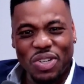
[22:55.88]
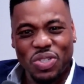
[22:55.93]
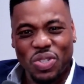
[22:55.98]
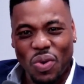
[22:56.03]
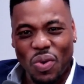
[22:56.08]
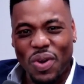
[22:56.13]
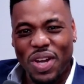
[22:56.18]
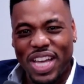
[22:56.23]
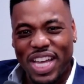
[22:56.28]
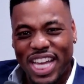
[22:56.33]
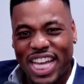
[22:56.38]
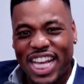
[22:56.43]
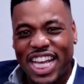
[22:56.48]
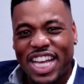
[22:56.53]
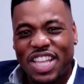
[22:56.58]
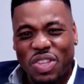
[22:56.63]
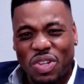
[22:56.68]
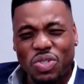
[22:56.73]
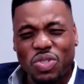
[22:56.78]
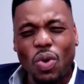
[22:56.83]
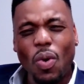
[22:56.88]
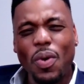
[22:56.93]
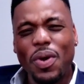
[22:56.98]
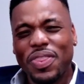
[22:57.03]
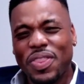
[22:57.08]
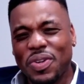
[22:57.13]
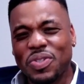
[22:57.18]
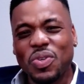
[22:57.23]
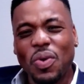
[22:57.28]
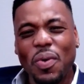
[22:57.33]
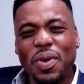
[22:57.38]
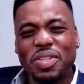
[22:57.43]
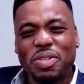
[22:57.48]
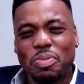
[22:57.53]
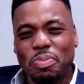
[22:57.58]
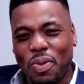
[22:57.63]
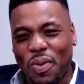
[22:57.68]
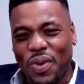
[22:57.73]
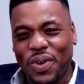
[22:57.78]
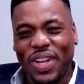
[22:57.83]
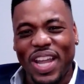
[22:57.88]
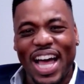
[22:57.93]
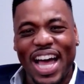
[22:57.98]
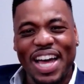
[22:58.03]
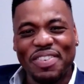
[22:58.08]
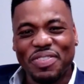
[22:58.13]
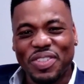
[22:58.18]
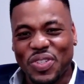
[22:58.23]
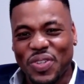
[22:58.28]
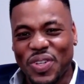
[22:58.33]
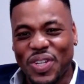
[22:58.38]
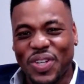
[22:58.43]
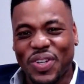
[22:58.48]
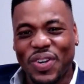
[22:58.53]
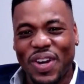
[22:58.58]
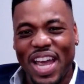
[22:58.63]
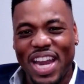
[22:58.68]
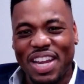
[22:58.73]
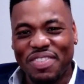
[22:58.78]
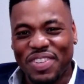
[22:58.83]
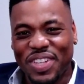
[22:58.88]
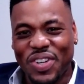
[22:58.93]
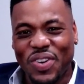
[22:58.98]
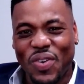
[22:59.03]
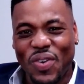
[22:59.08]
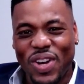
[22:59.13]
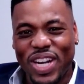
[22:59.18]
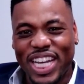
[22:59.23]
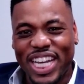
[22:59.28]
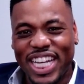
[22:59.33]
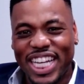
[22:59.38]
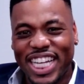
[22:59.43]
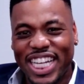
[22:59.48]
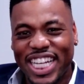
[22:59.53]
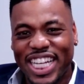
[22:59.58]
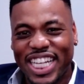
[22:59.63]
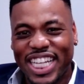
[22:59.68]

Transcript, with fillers: And there's usually, there's there's always a borderline between creative and corny.